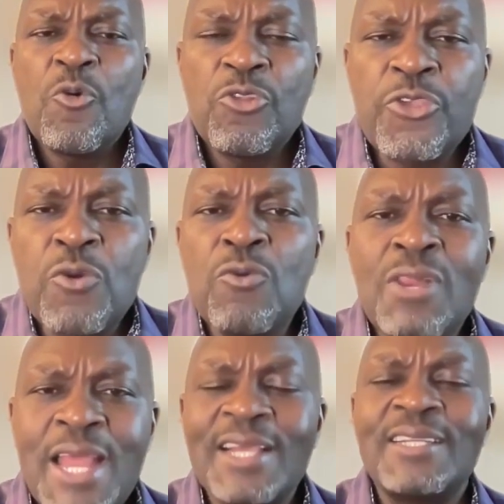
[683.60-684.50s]
You
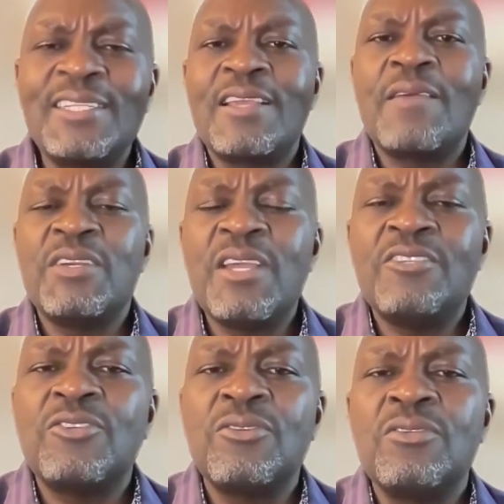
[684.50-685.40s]
lack
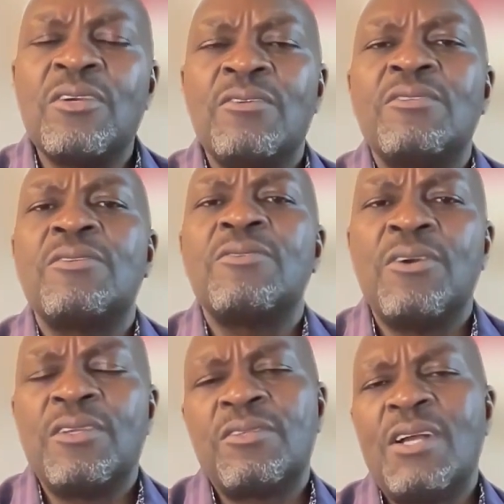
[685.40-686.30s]
determination, you're not
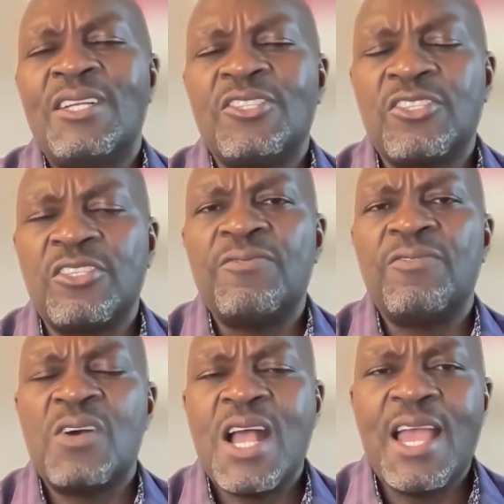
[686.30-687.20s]
going to achieve
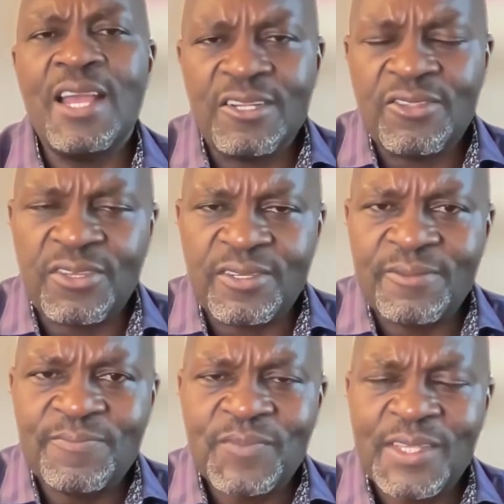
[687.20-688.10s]
anything.
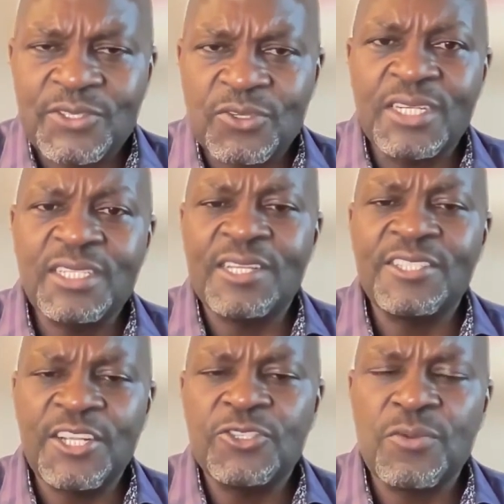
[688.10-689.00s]
So ladies and
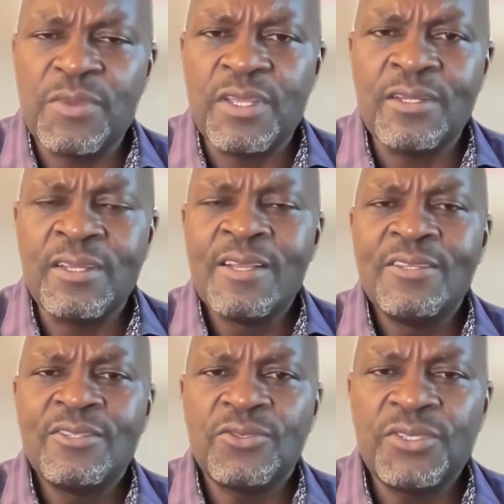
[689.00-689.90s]
gentlemen,
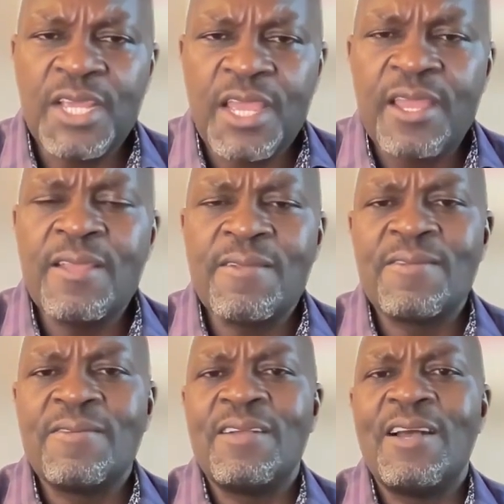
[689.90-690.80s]
today
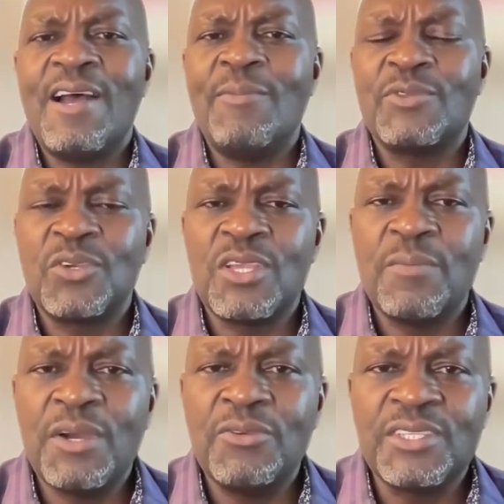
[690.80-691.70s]
I'm talking
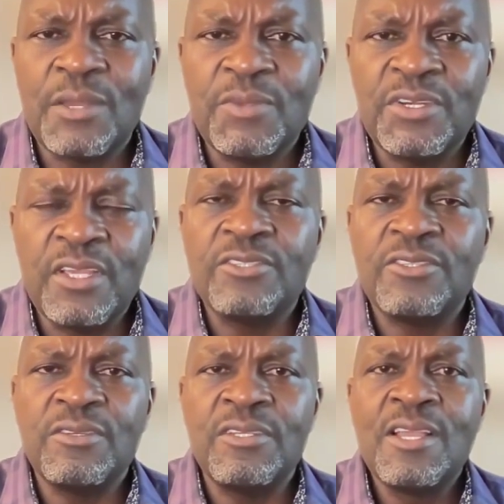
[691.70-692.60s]
about
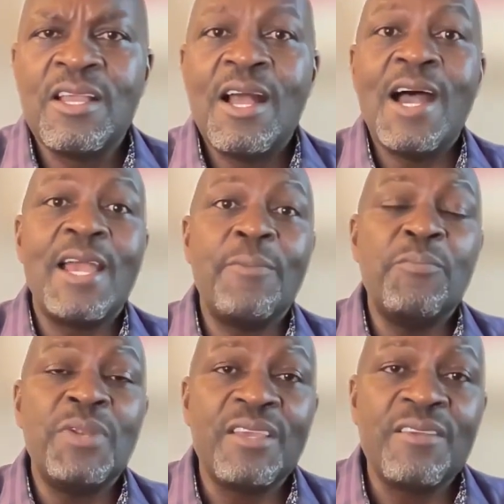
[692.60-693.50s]
determination. I am
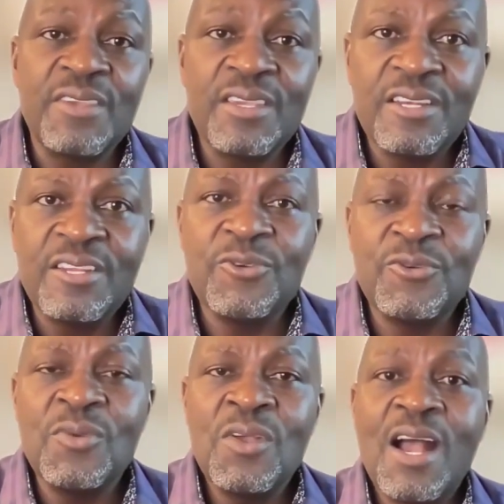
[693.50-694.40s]
believing in
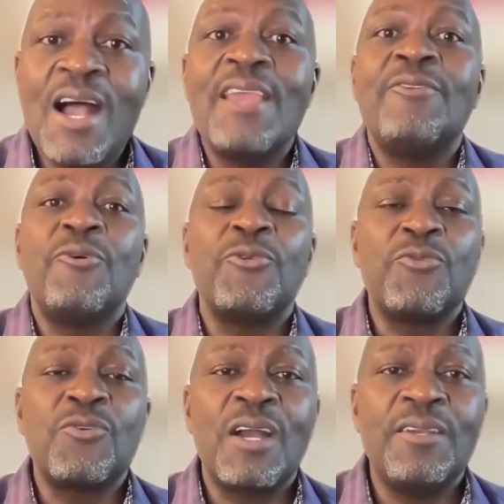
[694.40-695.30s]
you. I know you
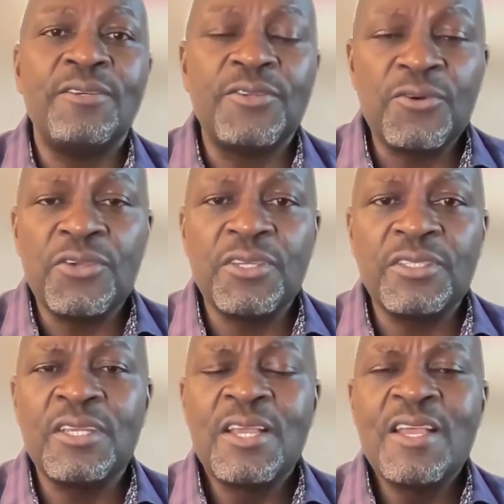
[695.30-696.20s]
can do it.